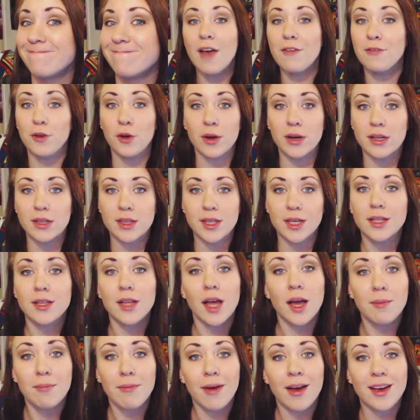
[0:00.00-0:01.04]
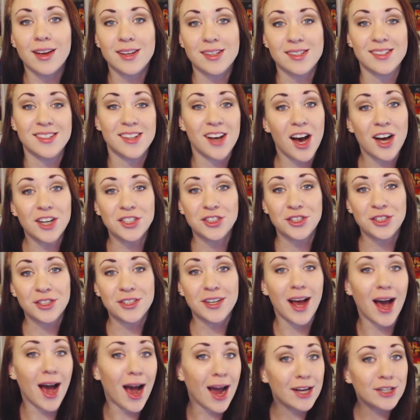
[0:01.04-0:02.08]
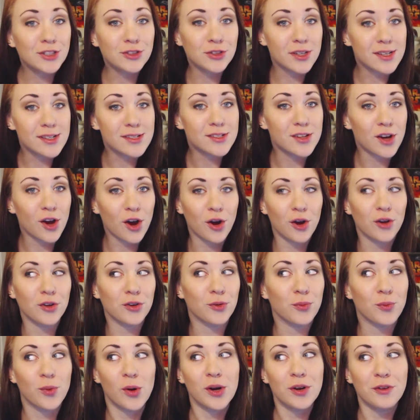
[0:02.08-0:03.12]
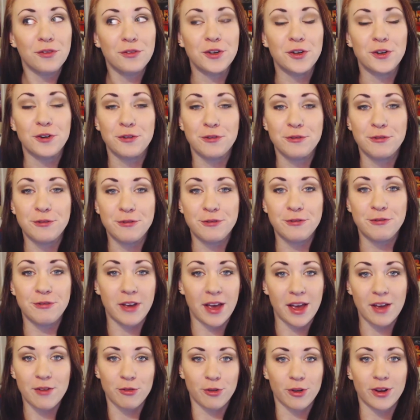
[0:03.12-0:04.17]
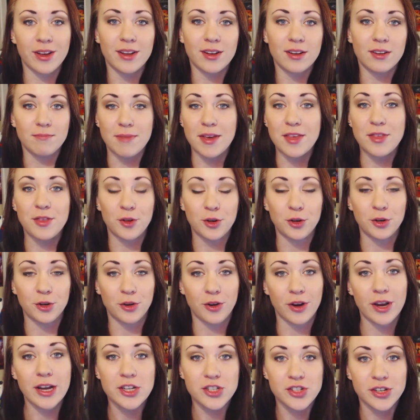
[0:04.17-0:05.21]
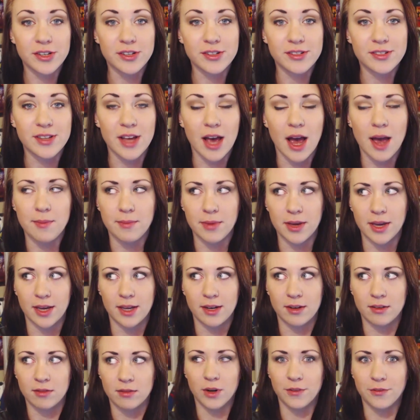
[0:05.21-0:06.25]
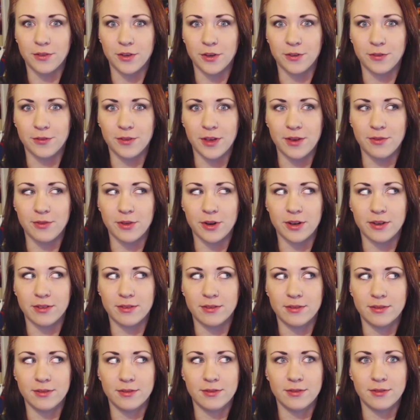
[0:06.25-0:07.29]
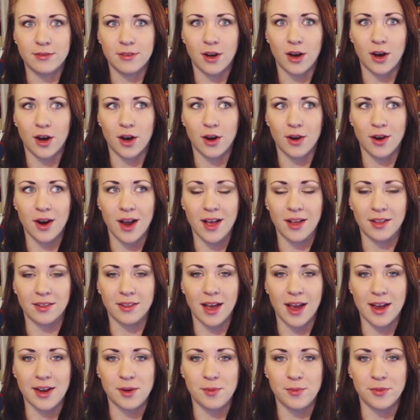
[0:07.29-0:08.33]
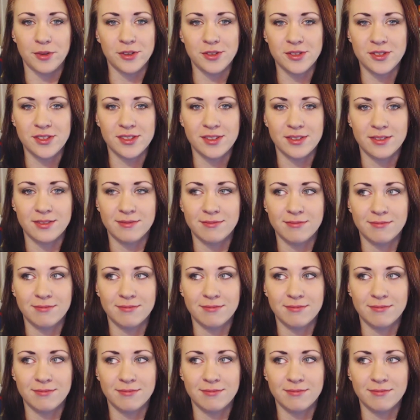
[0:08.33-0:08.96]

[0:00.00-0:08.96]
If you're anything like my cousin Dodger and hydras are one of your favorite mythical creatures, I mean, one of your favorite RL animals,